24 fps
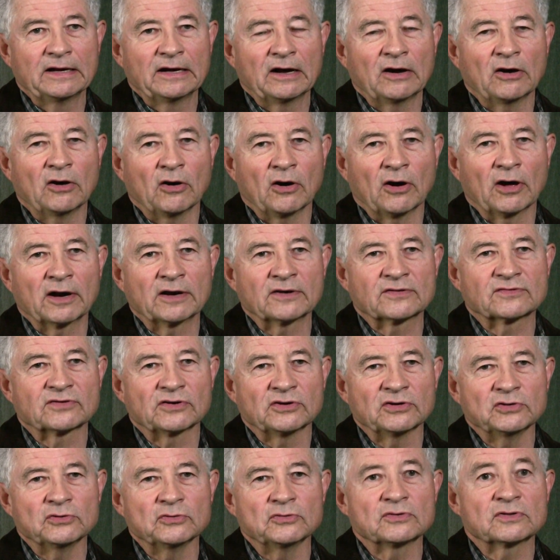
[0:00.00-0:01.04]
how audits
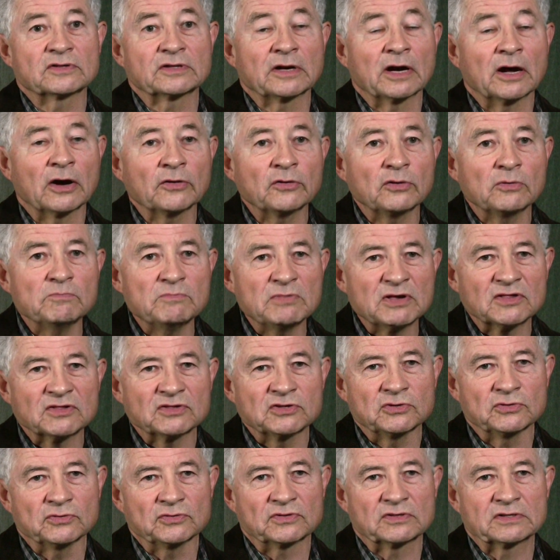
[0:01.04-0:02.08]
are used and how they're
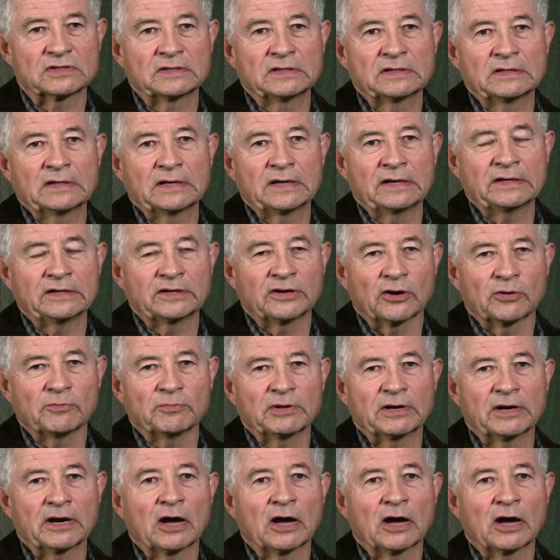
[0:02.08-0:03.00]
misused in government,